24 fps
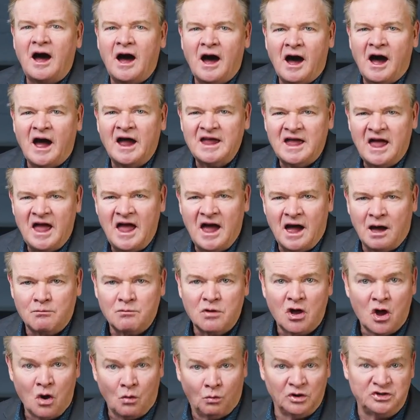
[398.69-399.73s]
I am,"
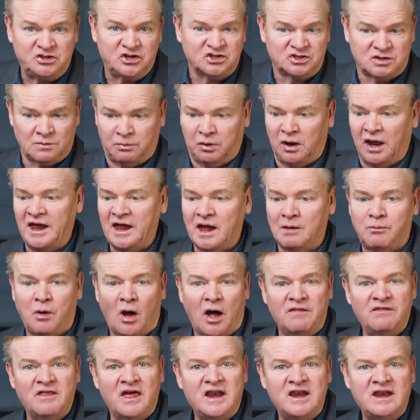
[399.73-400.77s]
which is a play
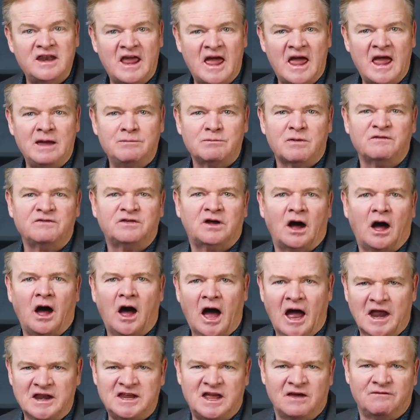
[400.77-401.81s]
upon the name of
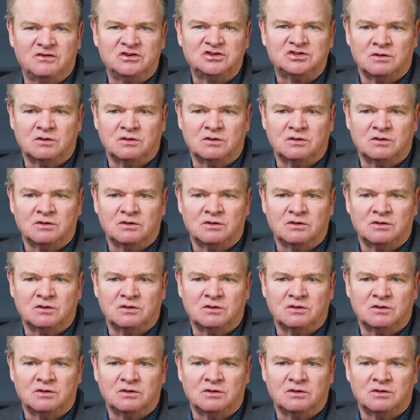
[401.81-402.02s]
God given